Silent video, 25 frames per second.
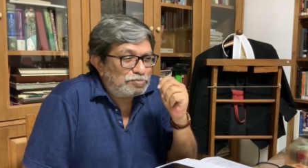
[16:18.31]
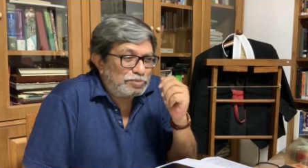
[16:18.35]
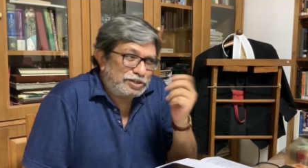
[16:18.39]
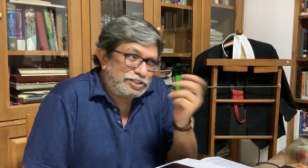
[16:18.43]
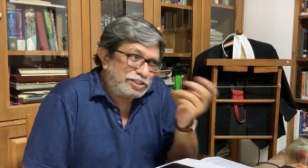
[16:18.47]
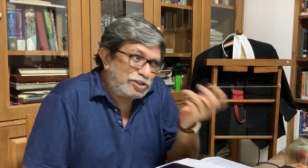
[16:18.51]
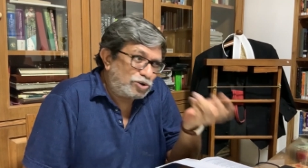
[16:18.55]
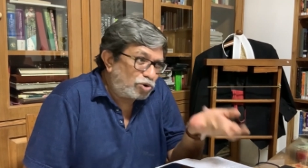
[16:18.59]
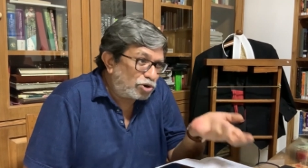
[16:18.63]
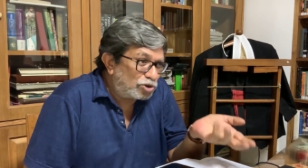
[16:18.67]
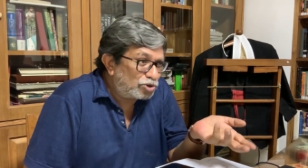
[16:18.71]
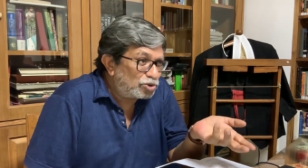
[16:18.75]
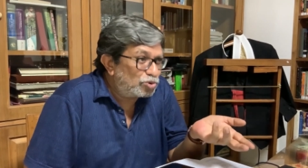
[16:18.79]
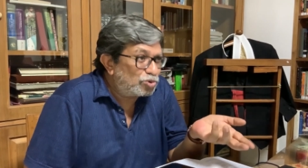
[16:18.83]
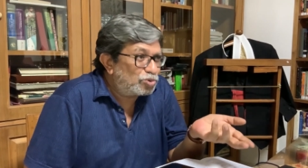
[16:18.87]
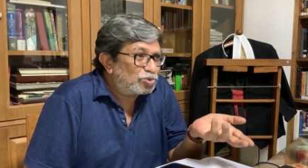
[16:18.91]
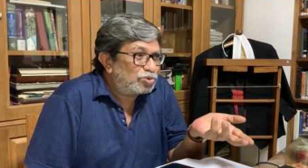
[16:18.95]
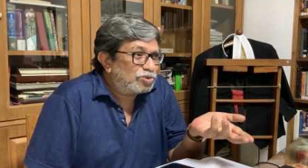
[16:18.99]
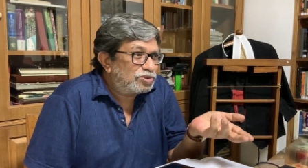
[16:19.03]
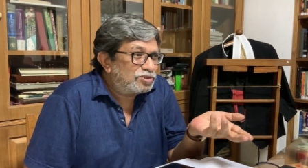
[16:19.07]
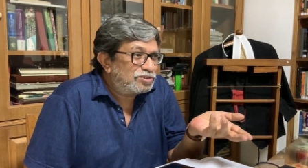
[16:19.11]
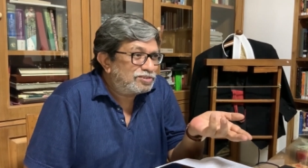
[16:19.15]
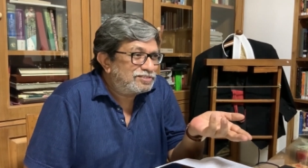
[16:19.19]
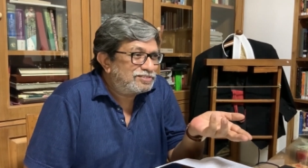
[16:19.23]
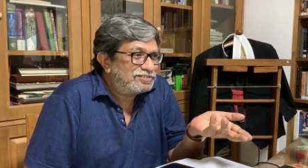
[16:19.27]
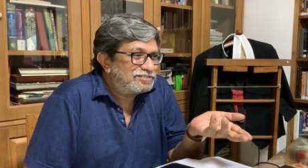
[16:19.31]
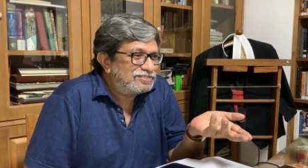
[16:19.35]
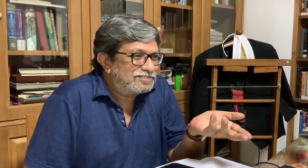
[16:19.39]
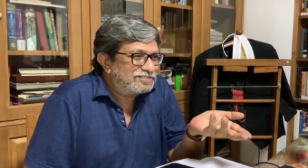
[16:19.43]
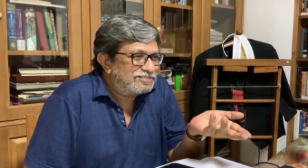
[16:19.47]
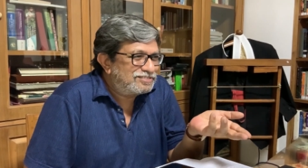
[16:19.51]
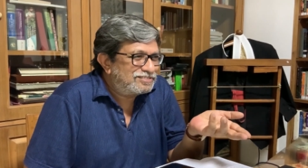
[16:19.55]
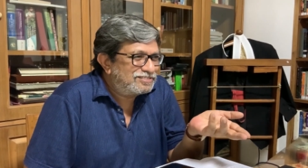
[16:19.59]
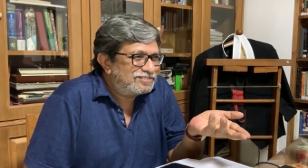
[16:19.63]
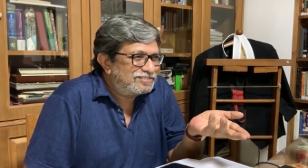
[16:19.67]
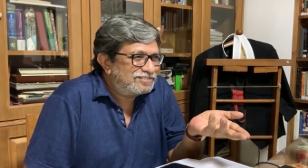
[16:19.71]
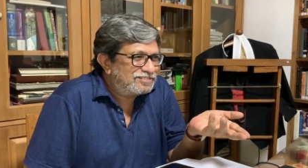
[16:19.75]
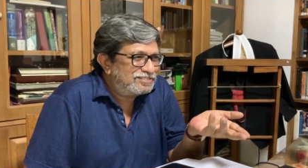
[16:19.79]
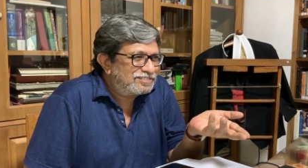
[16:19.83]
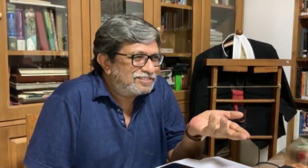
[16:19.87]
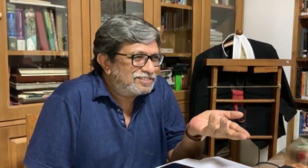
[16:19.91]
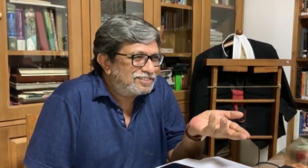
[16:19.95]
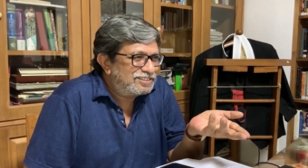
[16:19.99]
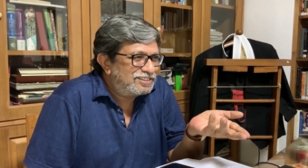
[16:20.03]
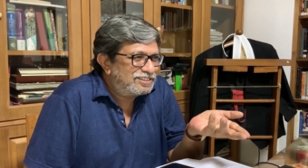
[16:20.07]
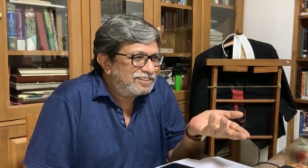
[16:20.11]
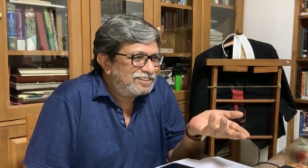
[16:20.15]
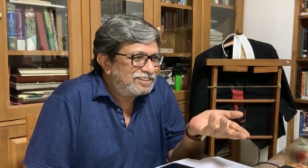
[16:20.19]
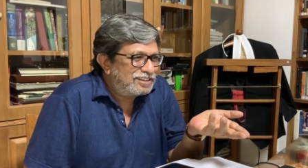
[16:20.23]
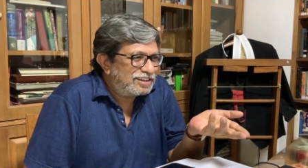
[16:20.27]
But they got to know.
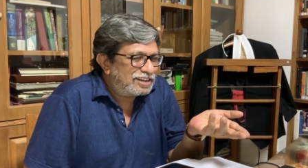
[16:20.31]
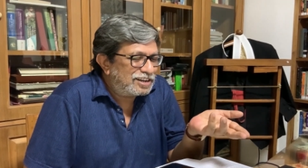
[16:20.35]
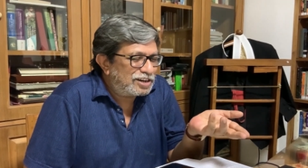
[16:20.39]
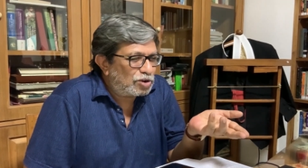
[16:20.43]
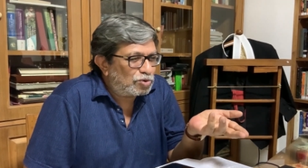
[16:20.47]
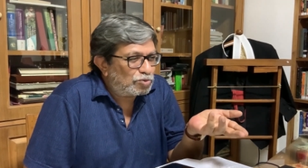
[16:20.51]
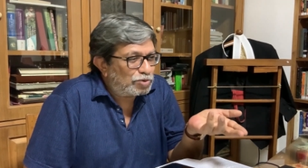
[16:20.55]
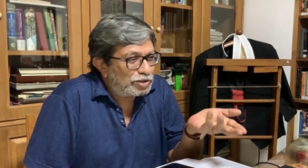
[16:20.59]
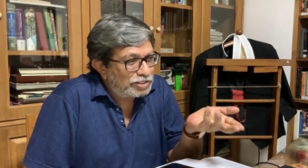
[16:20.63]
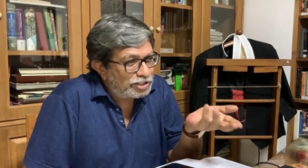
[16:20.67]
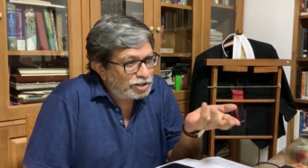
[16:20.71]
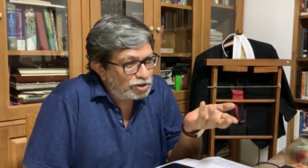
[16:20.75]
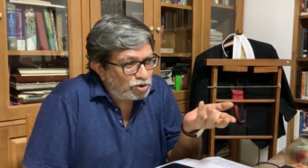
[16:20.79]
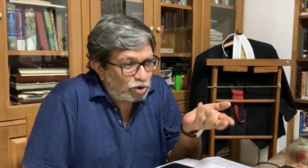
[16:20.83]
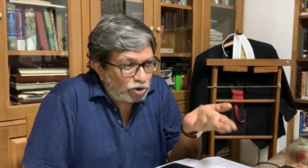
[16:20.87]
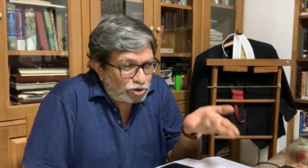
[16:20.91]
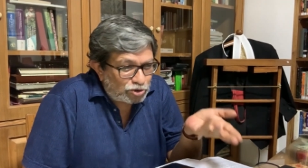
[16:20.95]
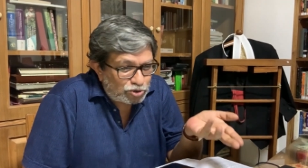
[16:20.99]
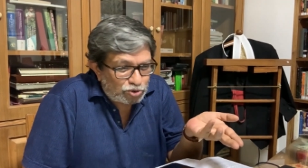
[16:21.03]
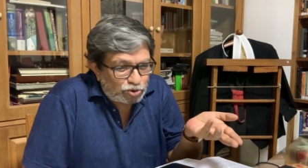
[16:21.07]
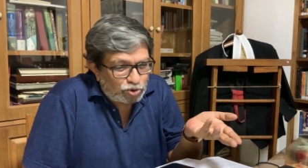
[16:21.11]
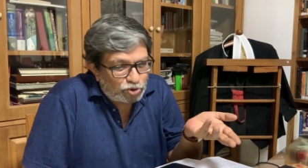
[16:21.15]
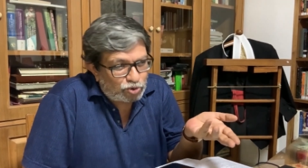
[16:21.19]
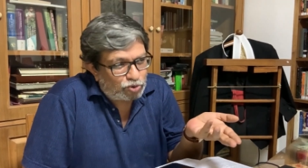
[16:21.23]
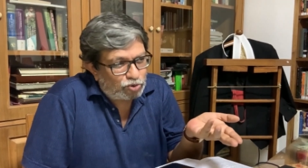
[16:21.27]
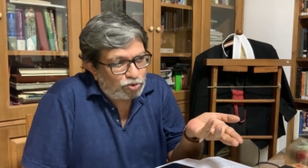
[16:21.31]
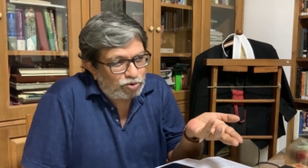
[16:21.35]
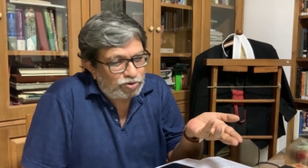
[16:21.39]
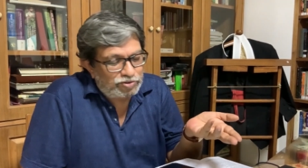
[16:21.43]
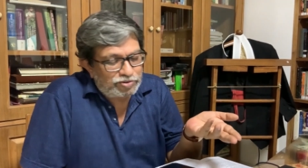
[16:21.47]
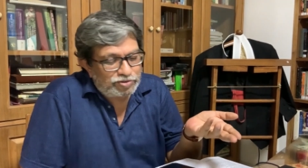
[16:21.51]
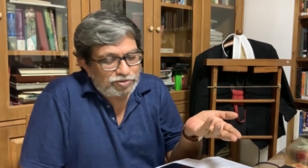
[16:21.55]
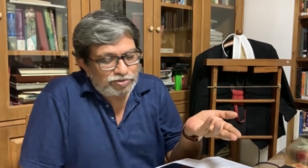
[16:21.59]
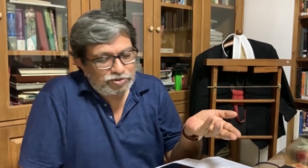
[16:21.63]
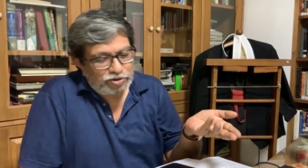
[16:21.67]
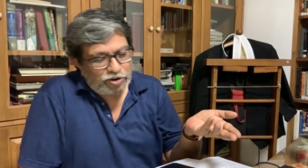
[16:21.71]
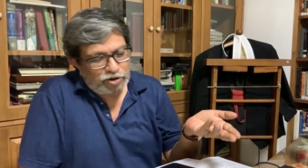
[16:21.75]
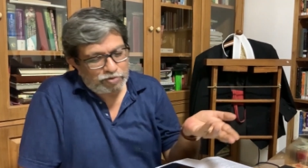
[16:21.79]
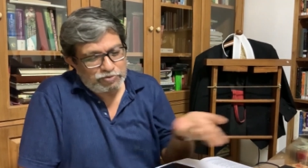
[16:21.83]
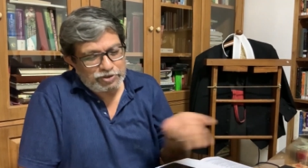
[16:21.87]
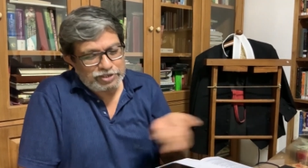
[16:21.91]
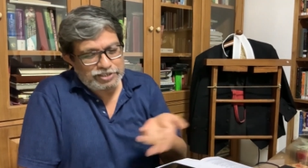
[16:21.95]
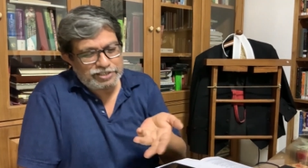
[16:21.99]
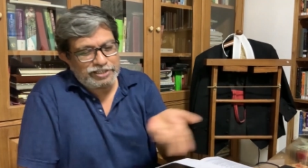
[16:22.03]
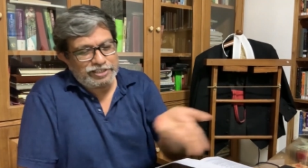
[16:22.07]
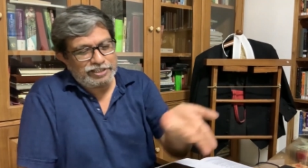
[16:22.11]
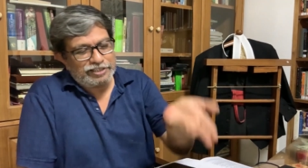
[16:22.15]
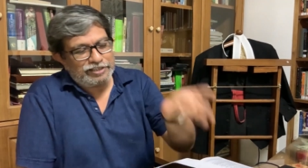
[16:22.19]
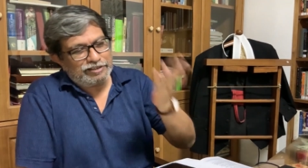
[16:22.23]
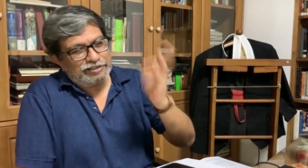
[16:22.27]
Now when they got to know,
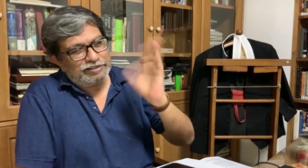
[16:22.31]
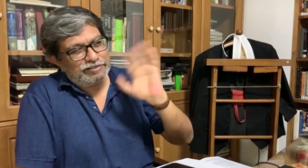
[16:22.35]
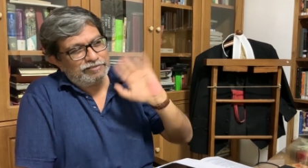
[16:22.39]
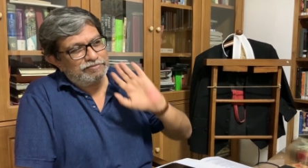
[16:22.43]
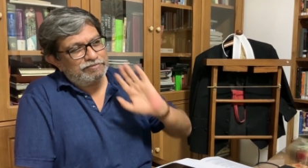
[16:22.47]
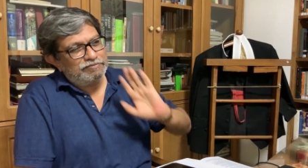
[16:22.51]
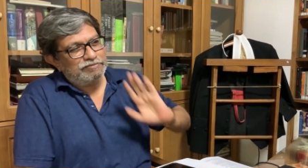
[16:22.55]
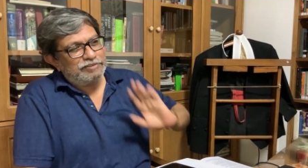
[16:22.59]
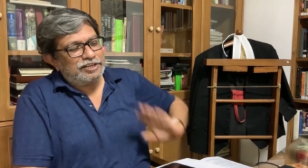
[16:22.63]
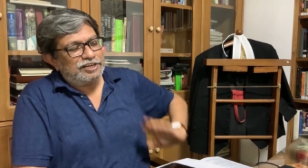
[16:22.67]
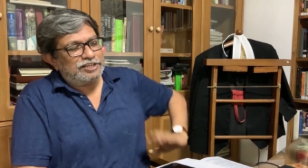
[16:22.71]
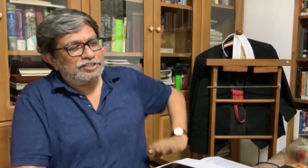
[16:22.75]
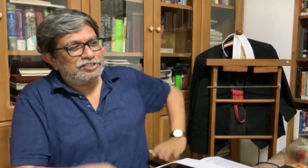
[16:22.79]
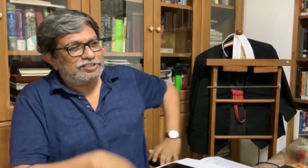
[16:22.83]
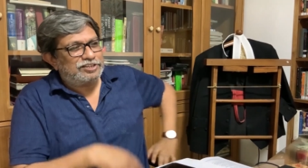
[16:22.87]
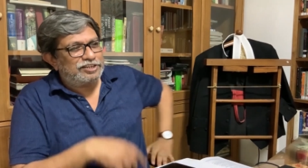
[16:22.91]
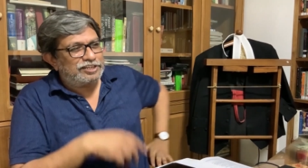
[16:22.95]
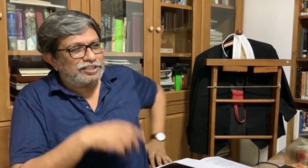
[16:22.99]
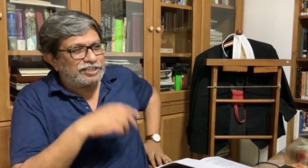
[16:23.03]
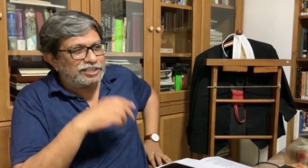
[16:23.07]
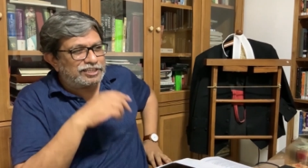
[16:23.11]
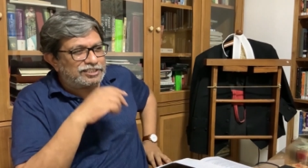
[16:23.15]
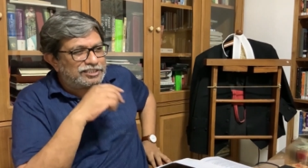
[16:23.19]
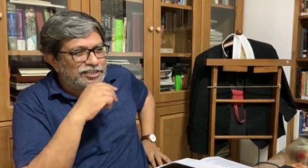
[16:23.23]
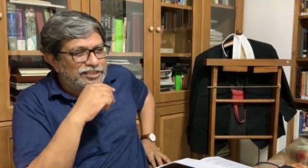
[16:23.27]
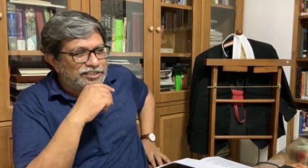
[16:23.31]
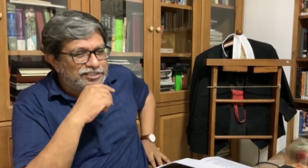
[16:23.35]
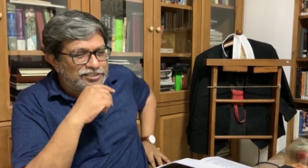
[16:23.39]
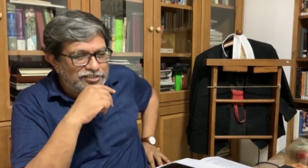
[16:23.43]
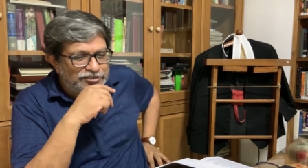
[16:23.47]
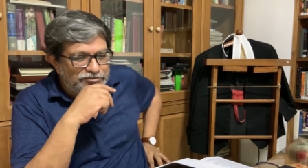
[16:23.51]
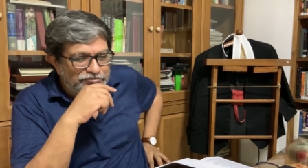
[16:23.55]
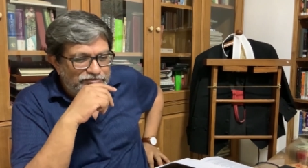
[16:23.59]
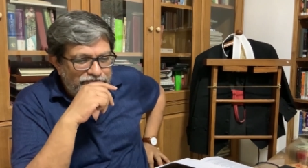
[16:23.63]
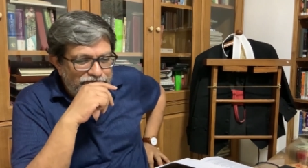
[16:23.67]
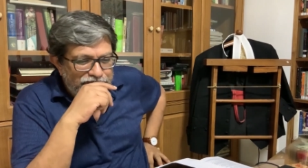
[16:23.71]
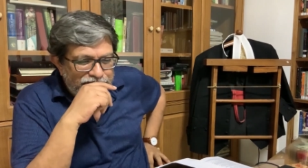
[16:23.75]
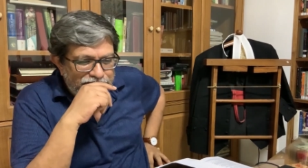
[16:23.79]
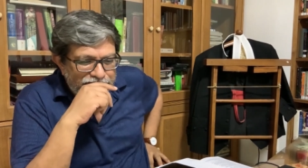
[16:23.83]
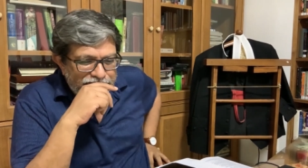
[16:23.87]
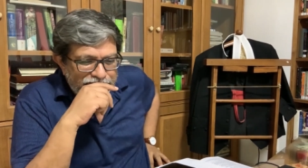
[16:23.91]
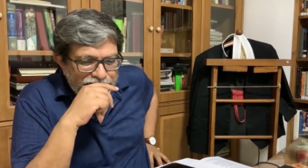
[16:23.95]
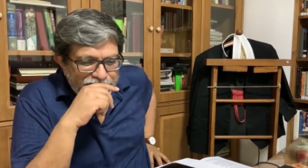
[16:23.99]
obviously they registered a case against him